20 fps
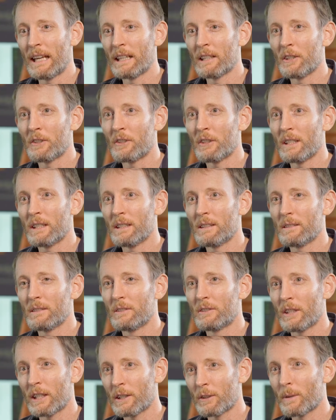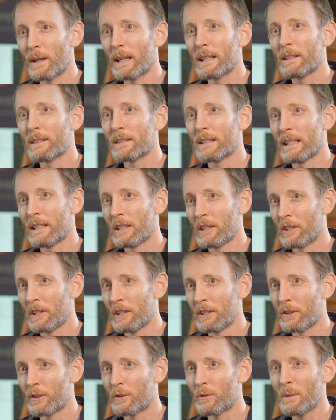energy generators and
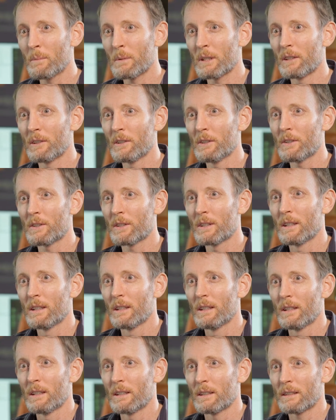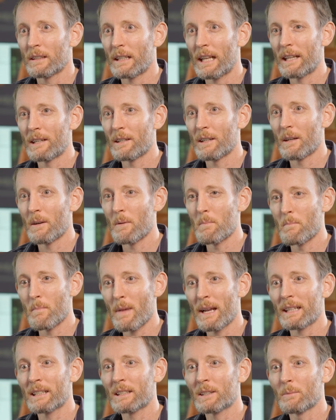energy distributors can
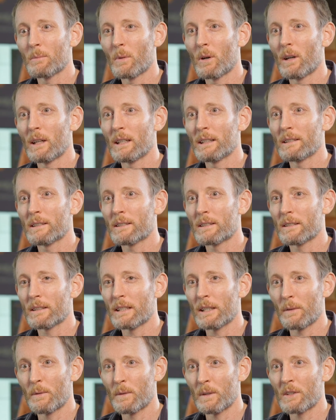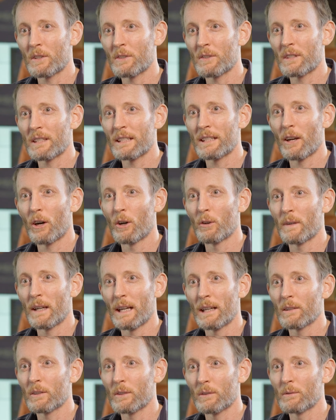maximise the efficiency of
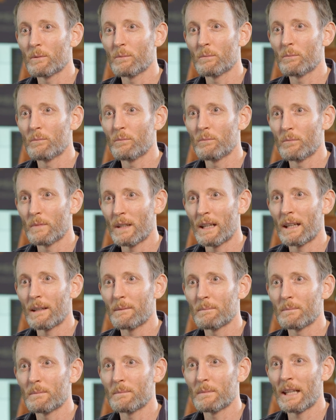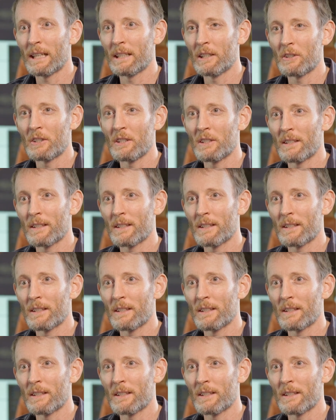our energy